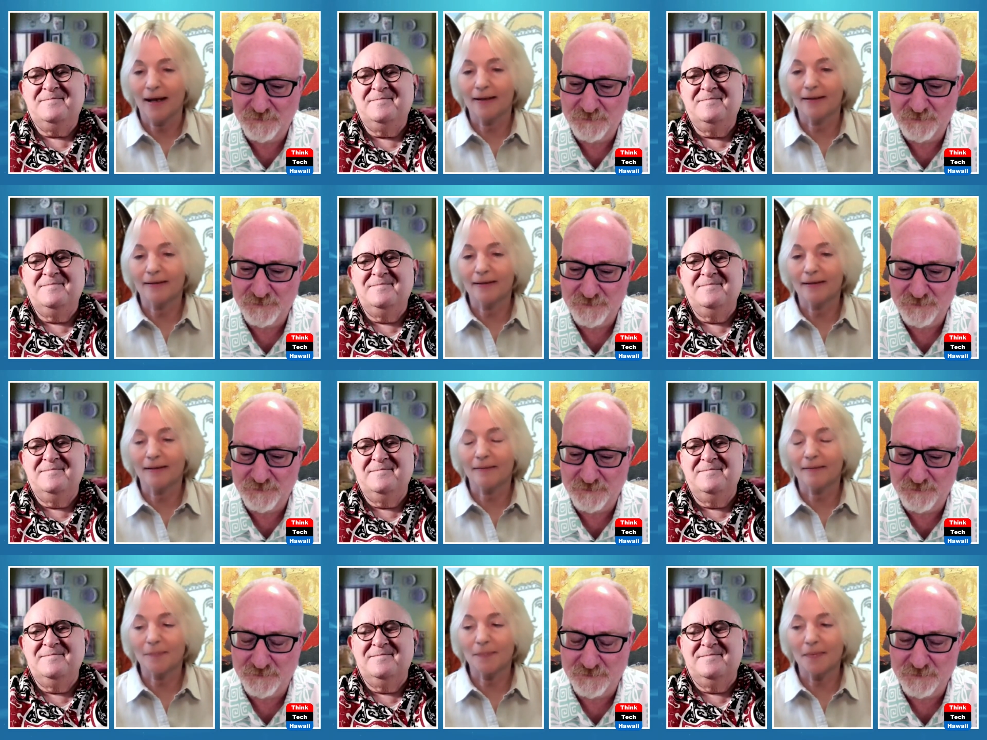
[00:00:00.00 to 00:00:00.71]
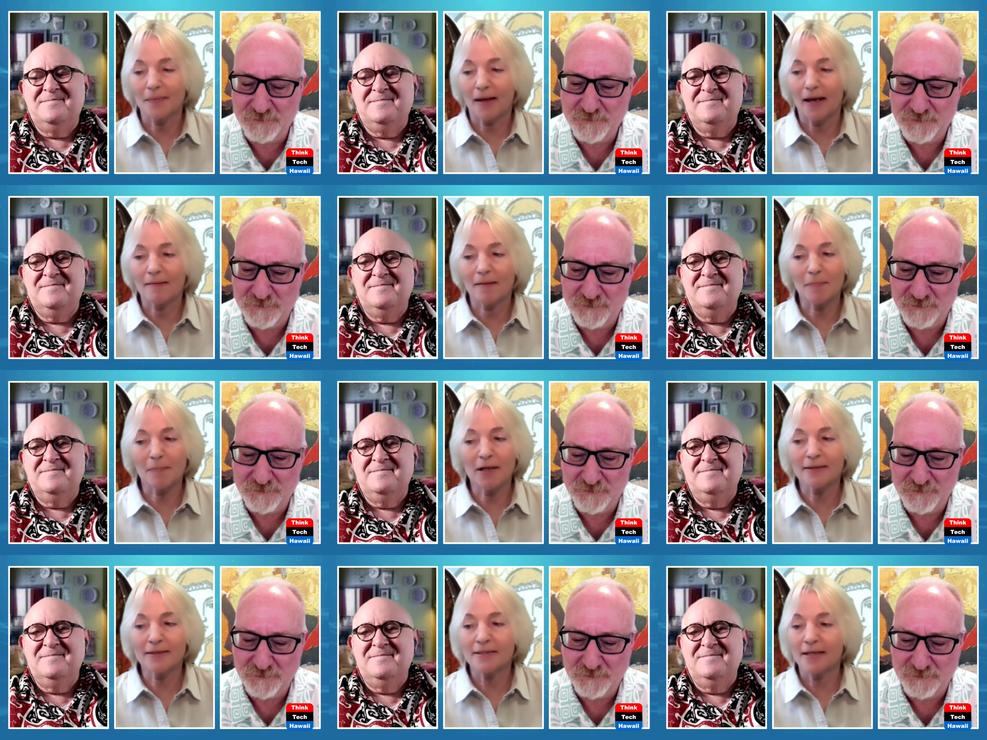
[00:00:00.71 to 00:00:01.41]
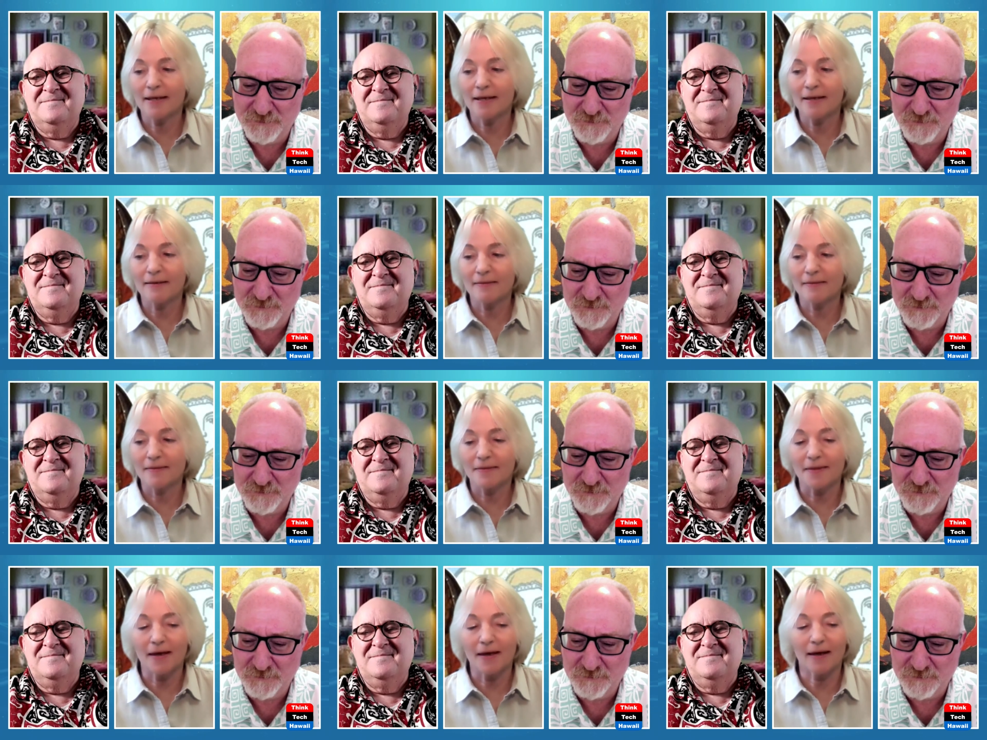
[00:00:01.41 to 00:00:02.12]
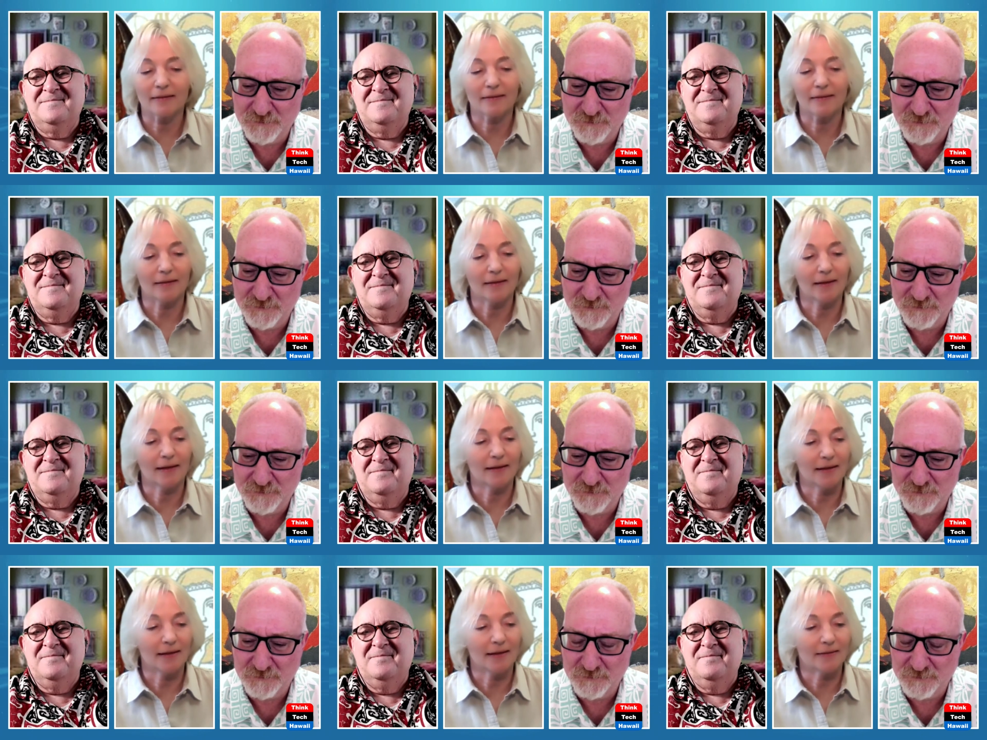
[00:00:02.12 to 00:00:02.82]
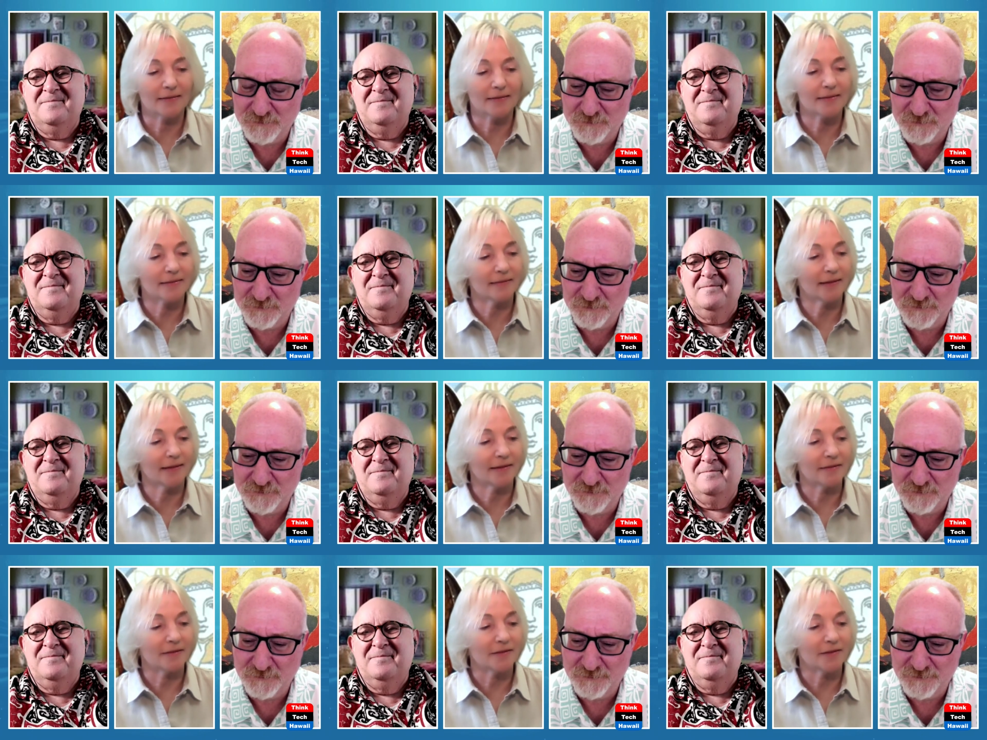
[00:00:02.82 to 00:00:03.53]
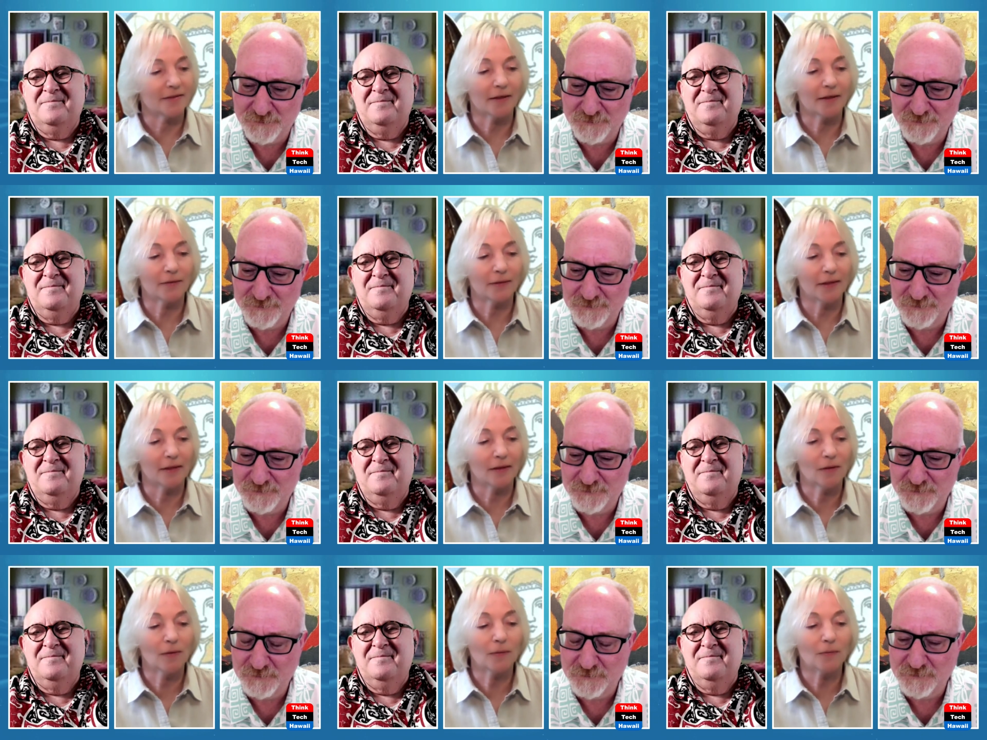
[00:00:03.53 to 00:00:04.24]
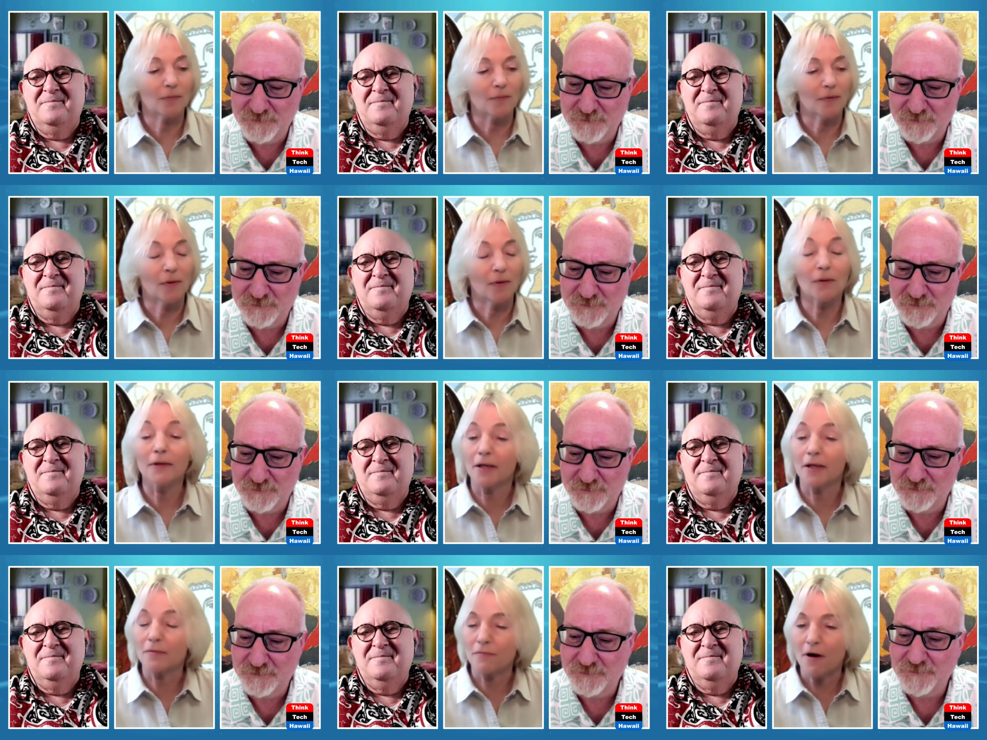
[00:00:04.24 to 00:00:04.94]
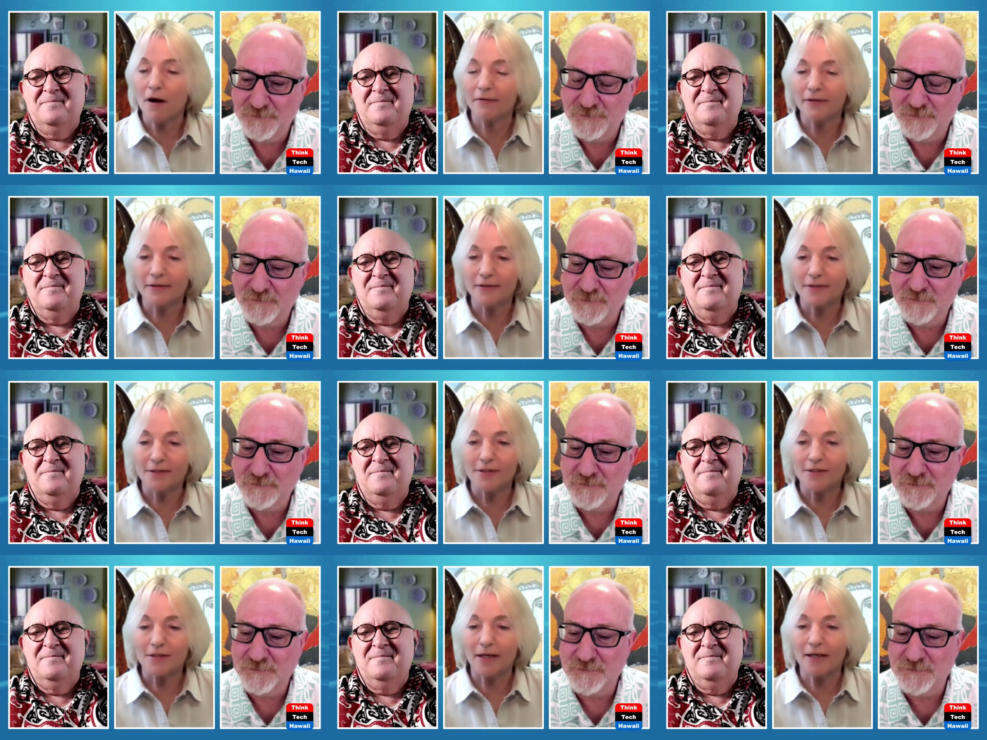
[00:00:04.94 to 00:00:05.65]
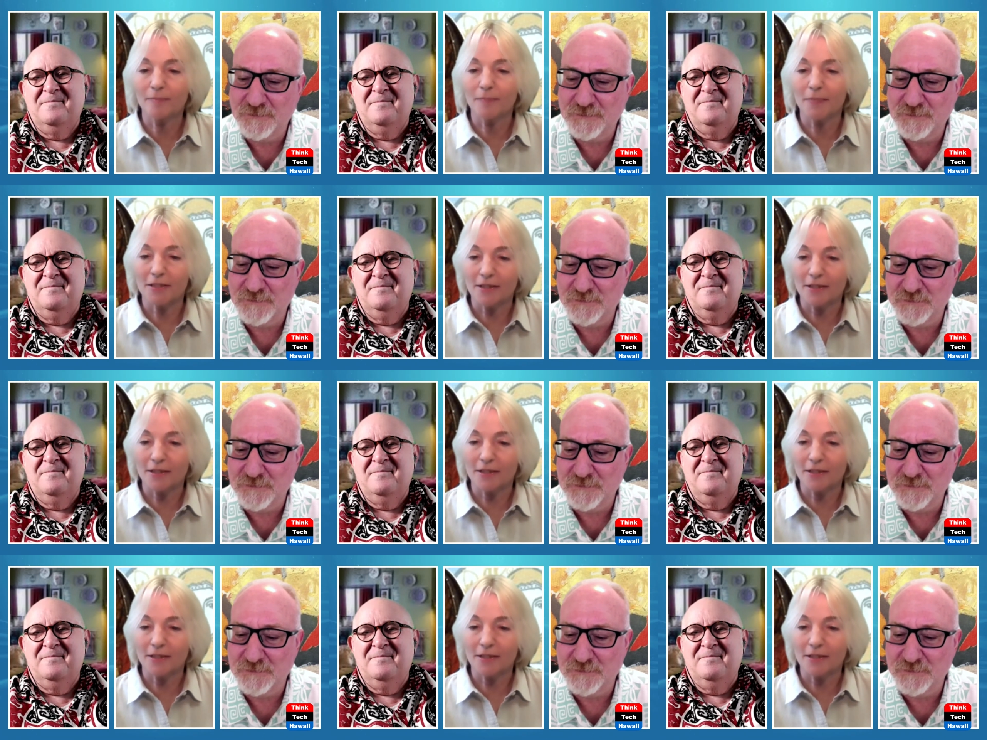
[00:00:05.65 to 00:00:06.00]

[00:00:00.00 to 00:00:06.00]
Speaker 1: And I'm not saying that it is necessarily all erroneous and